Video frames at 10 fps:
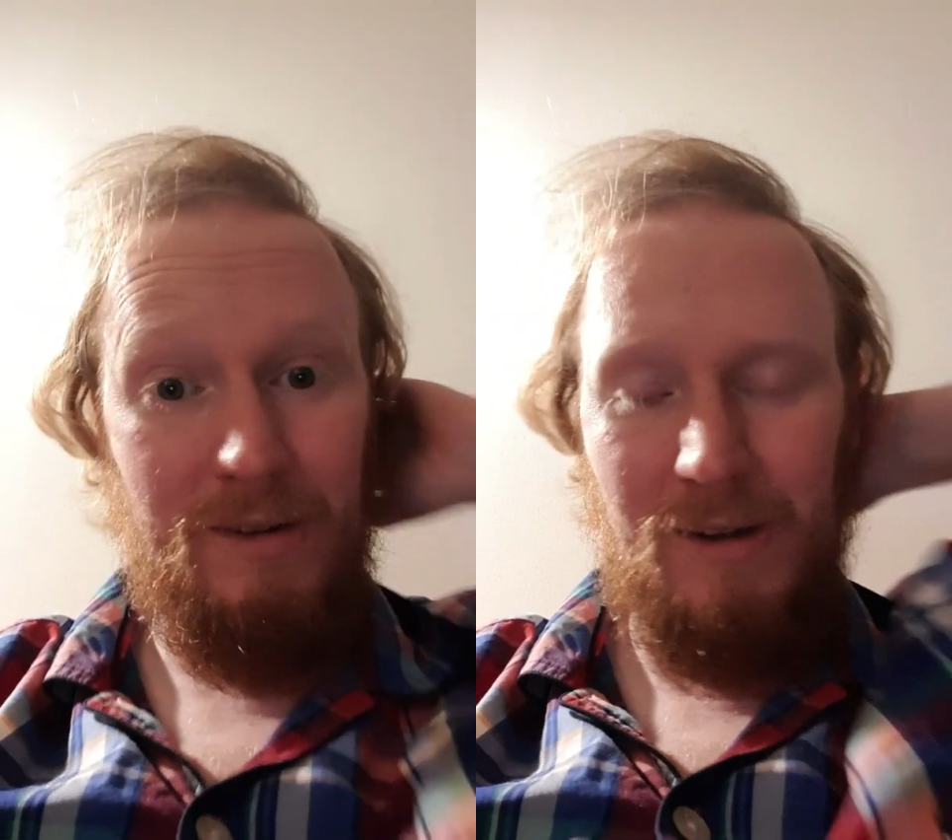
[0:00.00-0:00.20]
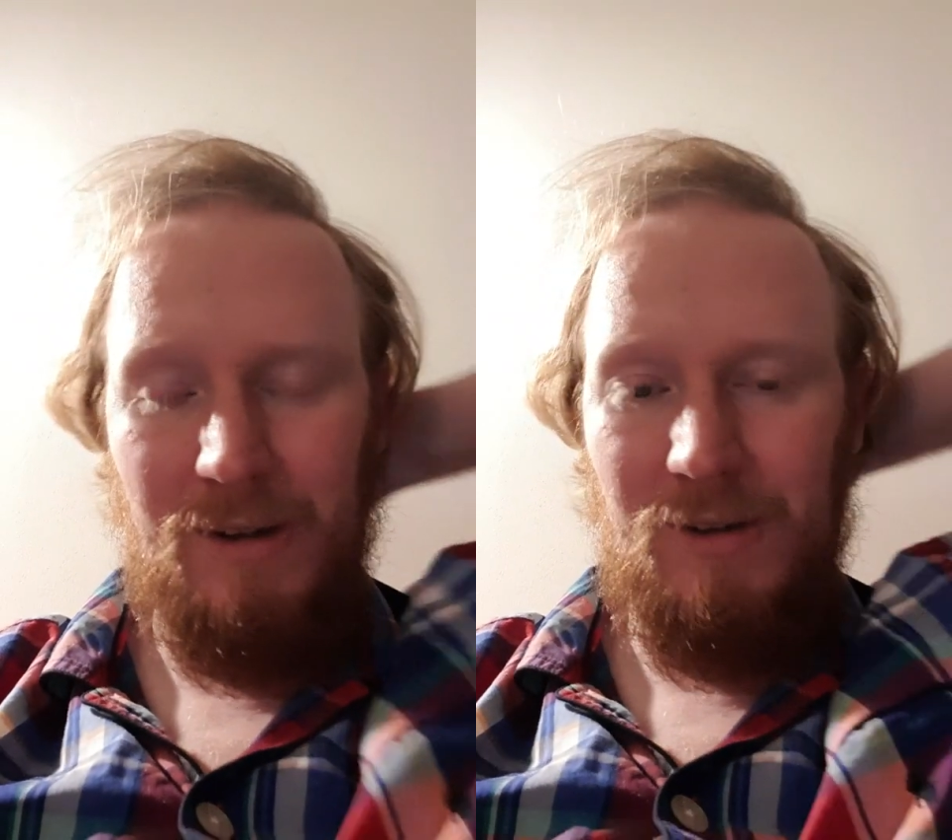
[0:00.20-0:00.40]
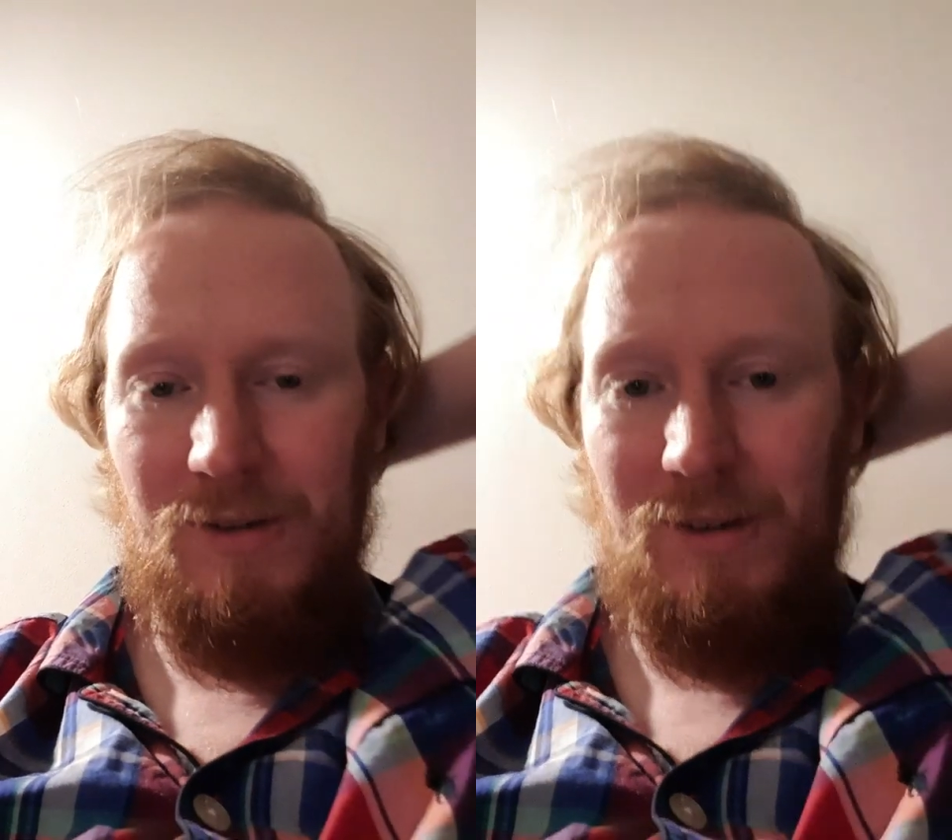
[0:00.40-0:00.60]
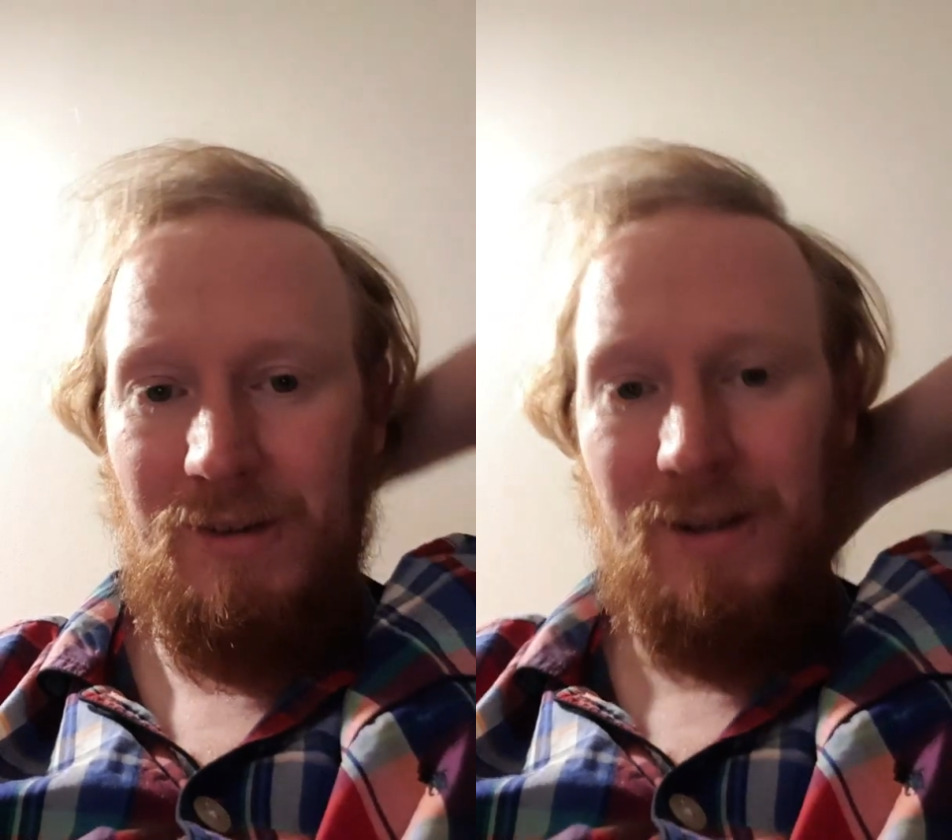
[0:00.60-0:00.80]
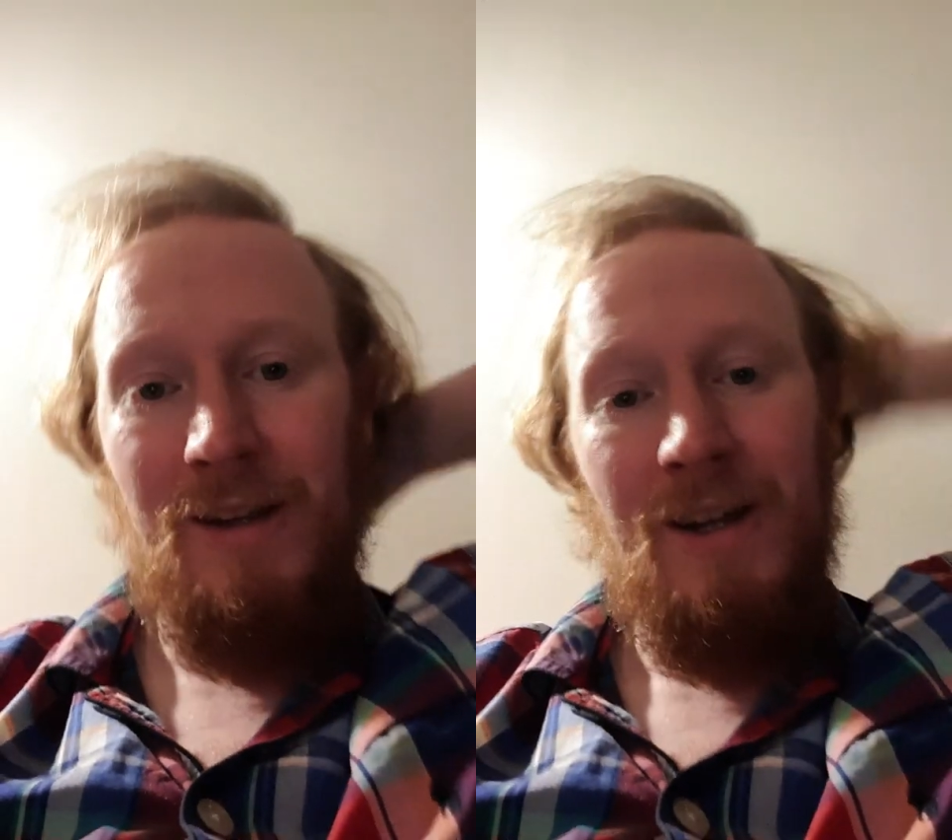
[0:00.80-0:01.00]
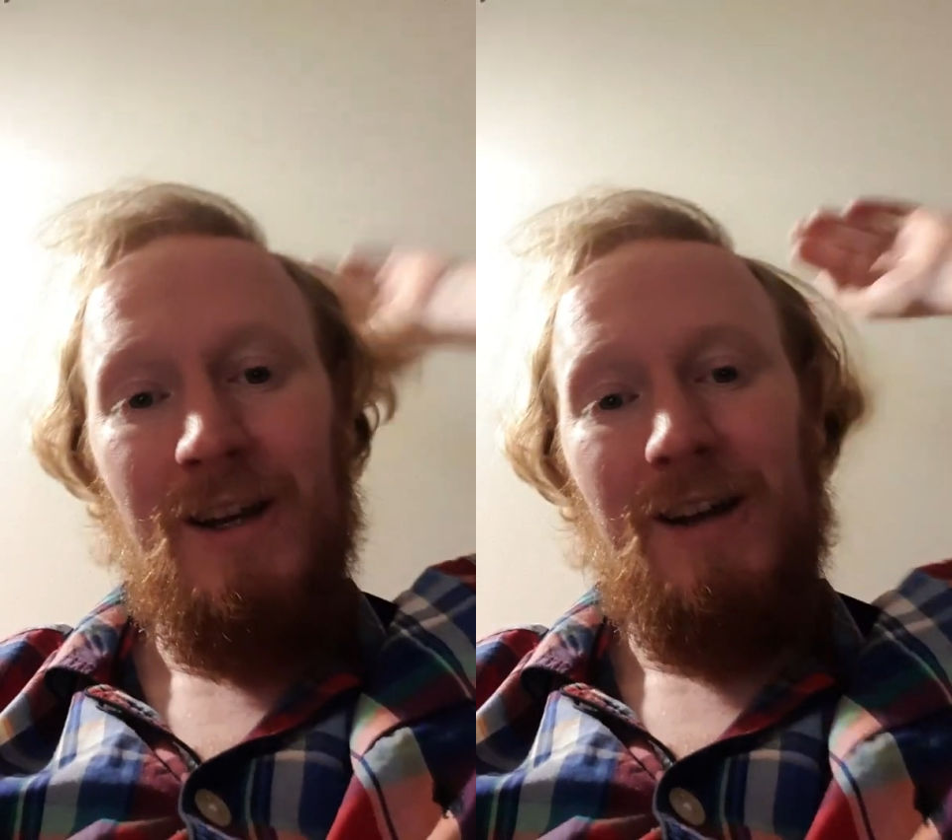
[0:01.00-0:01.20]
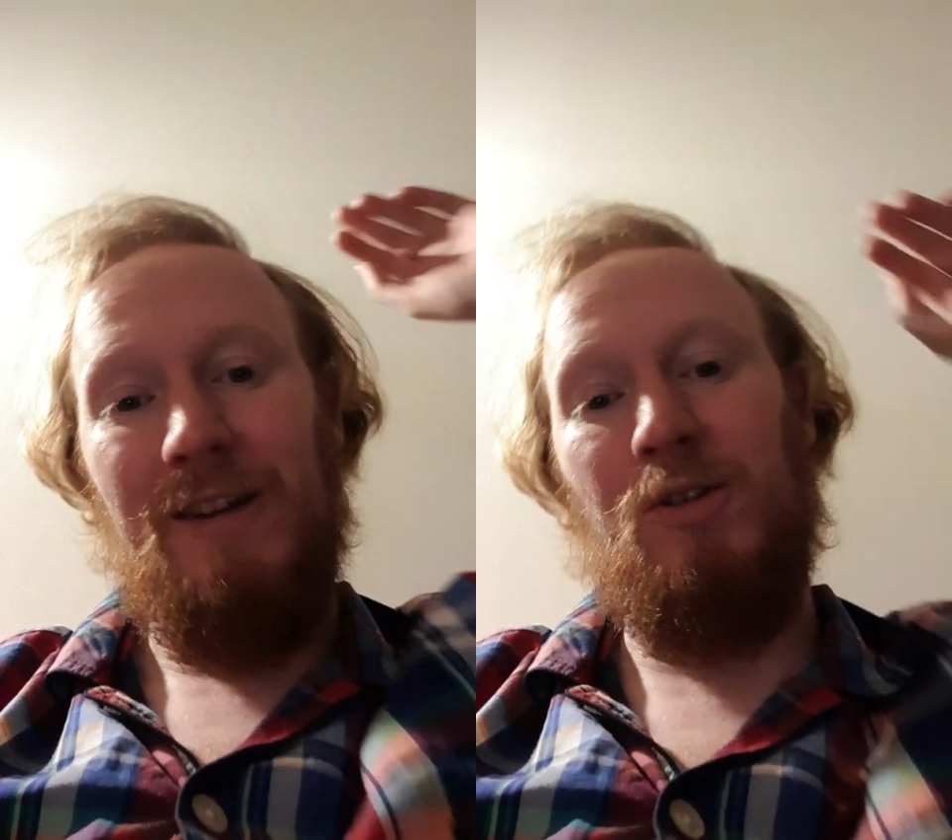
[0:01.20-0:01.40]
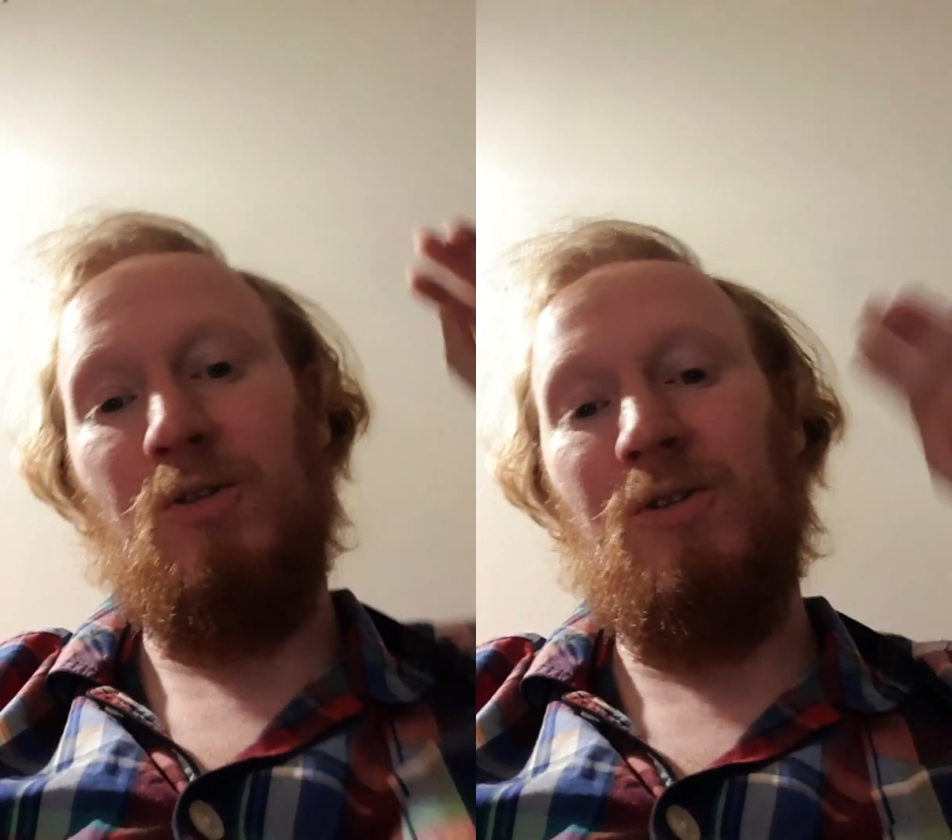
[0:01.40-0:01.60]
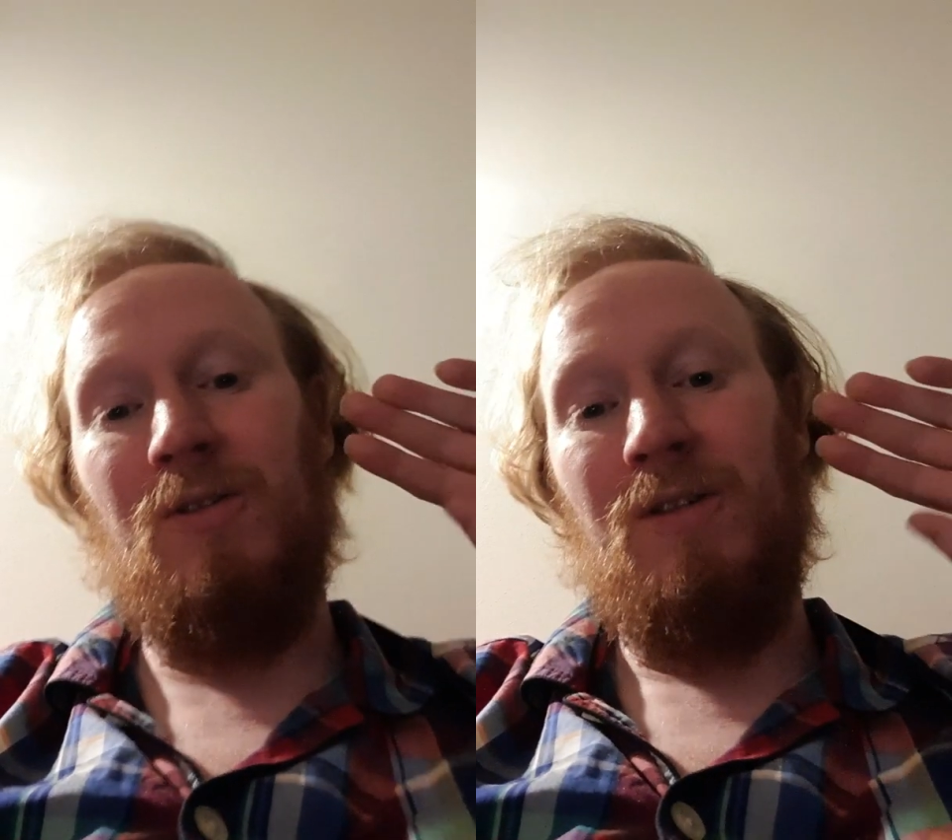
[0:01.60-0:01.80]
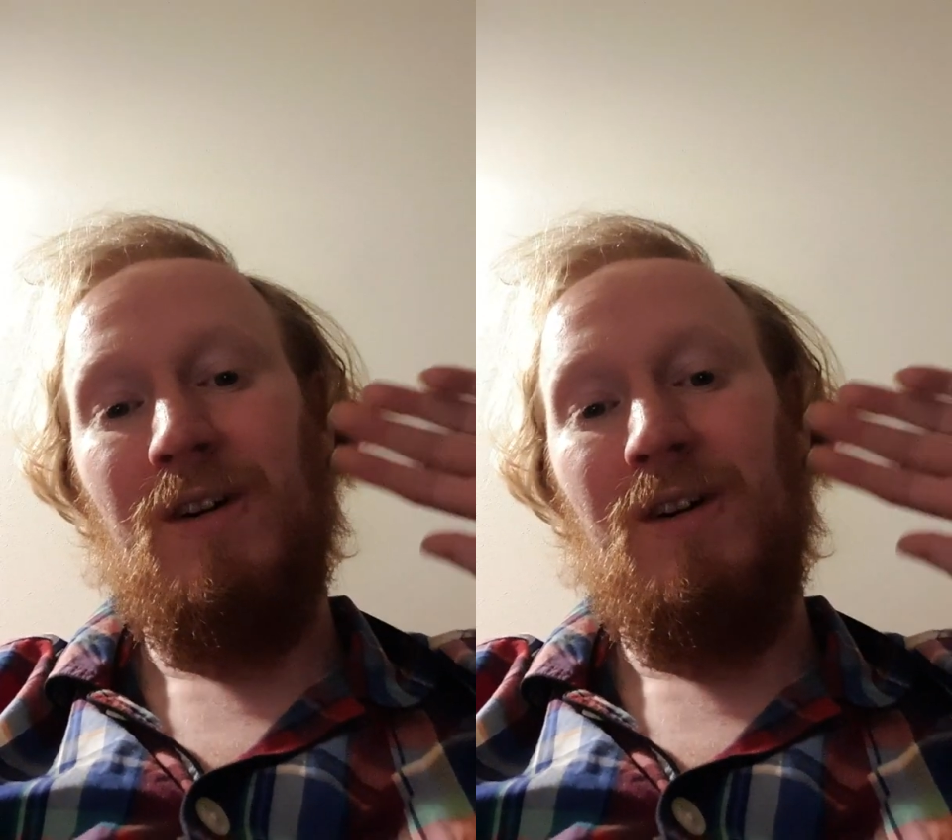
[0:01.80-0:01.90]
and I saw